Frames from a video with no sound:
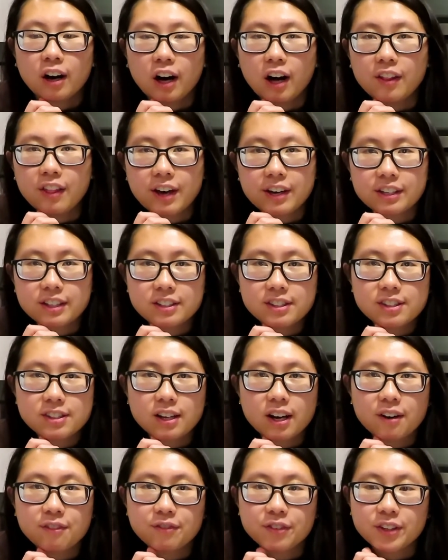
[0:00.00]
all that good
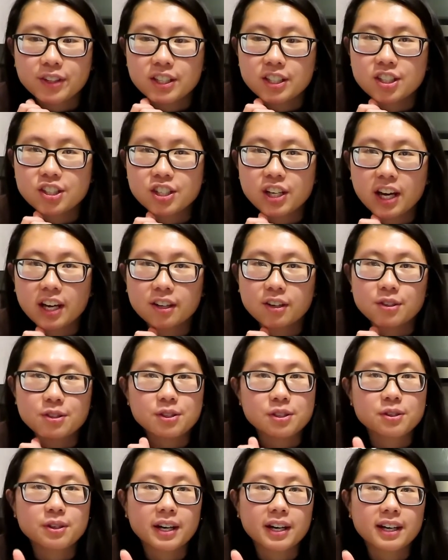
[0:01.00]
stuff for this channel
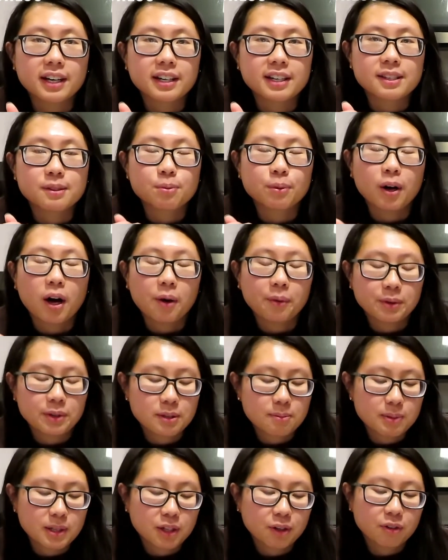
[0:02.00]
so you guys will
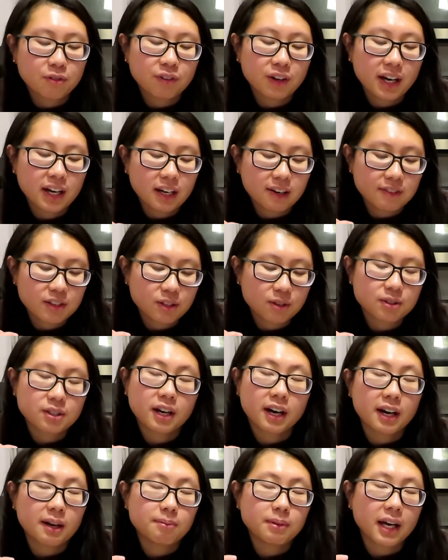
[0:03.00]
always be notified every single
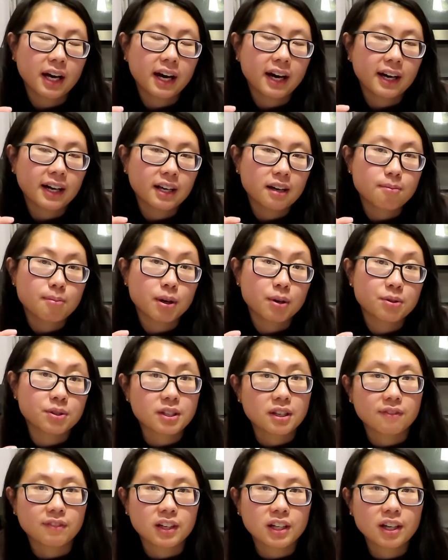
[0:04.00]
time that I am
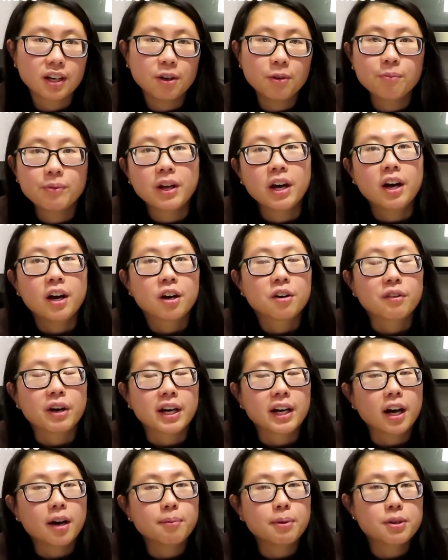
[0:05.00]
posting a video.
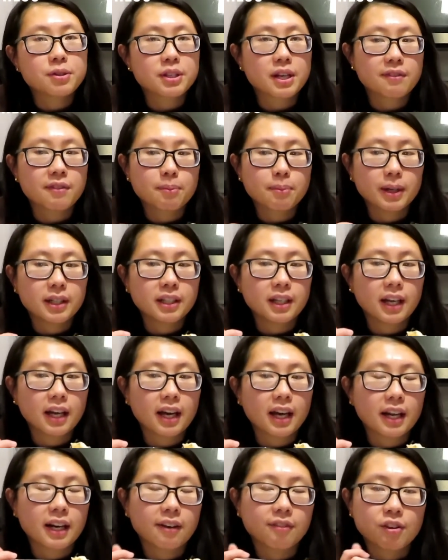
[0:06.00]
Right now I'm posting every
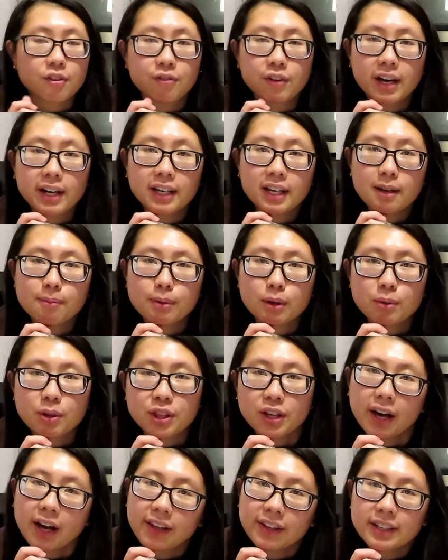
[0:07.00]
Monday and every Friday, but with
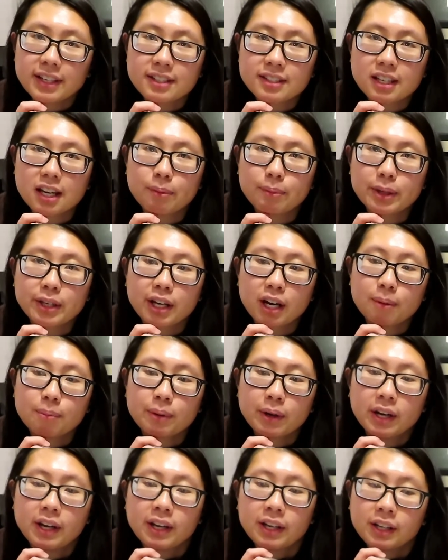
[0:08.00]
the holidays coming up,
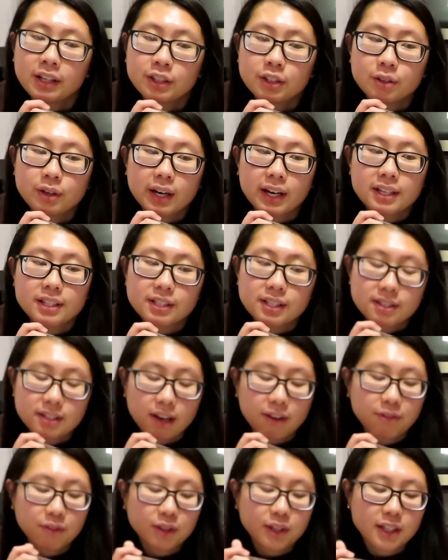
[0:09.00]
you guys can
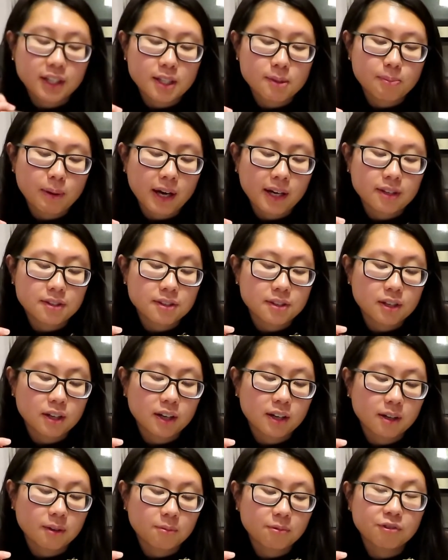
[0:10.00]
definitely expect
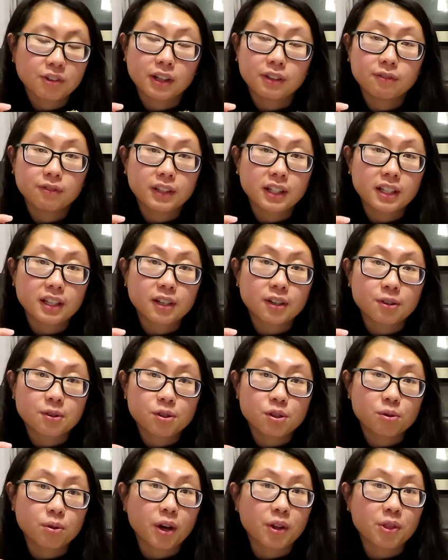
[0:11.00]
some fun
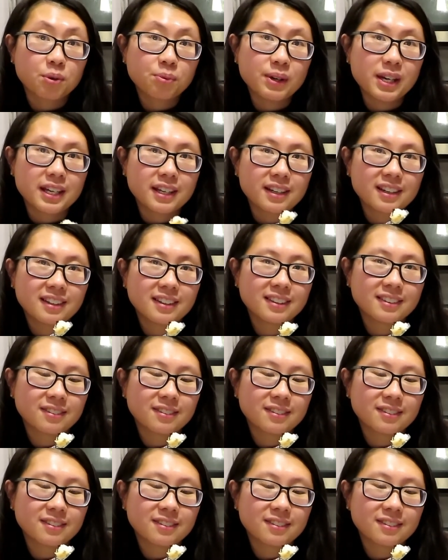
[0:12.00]
videos throughout the week.